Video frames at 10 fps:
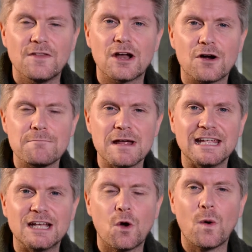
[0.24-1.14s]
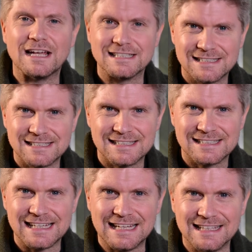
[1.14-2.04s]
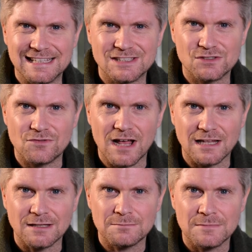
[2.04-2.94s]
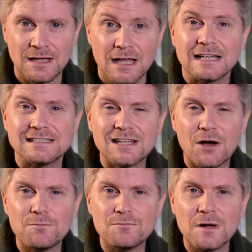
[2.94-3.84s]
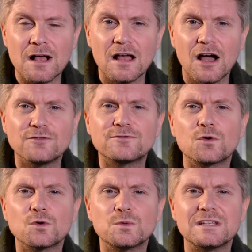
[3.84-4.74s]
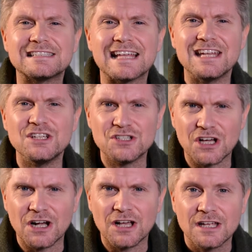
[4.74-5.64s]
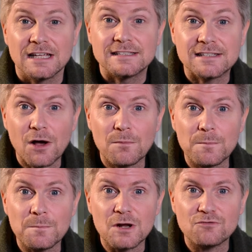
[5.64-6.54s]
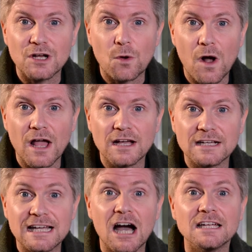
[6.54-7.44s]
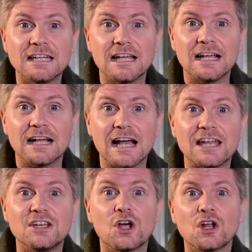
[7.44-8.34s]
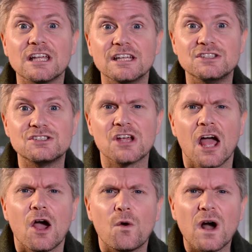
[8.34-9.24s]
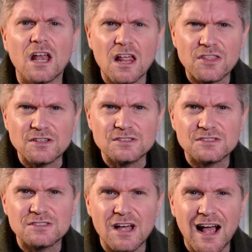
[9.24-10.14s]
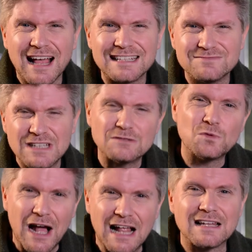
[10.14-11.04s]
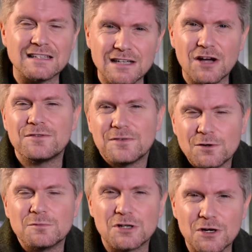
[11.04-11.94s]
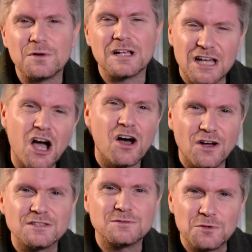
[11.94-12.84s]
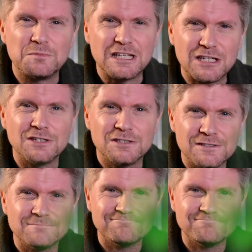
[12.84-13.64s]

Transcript: There are many quests in this realm. Some are fraught with danger, some require cunning and knowledge, while others, well, a film crew and cast would be good.